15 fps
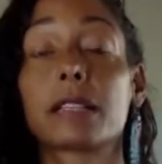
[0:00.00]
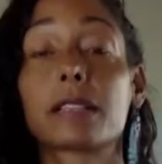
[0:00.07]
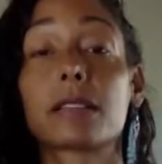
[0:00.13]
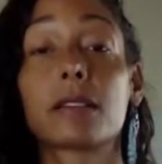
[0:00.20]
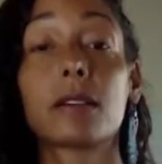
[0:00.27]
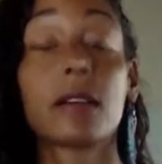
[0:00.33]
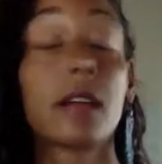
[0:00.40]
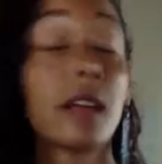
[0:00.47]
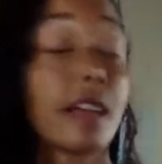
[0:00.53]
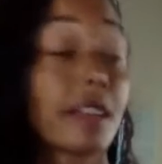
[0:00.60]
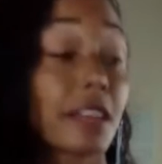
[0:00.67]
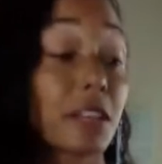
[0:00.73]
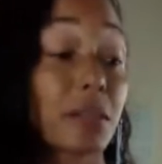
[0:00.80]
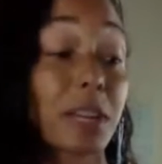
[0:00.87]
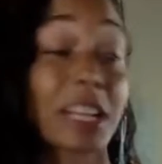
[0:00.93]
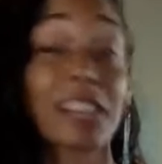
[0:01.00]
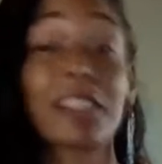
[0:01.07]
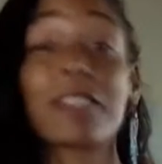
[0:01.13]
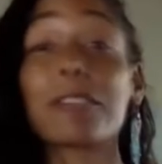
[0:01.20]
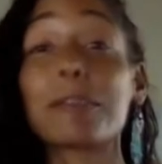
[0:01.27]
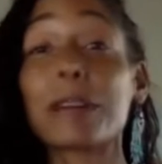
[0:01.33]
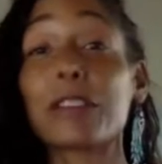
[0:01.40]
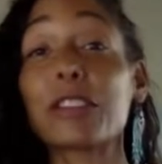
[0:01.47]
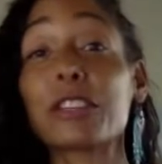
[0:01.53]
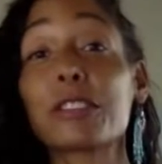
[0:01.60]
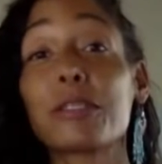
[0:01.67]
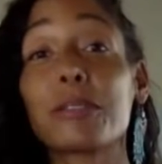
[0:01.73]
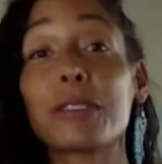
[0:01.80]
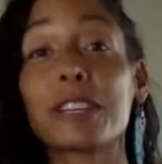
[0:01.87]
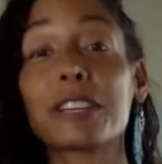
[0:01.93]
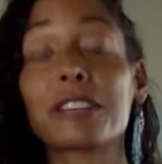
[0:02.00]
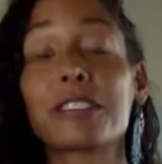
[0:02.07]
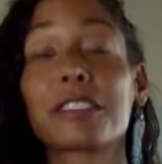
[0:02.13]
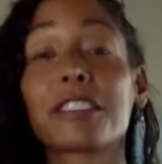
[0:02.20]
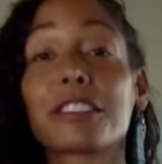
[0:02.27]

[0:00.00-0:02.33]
So that's what I love about these oils.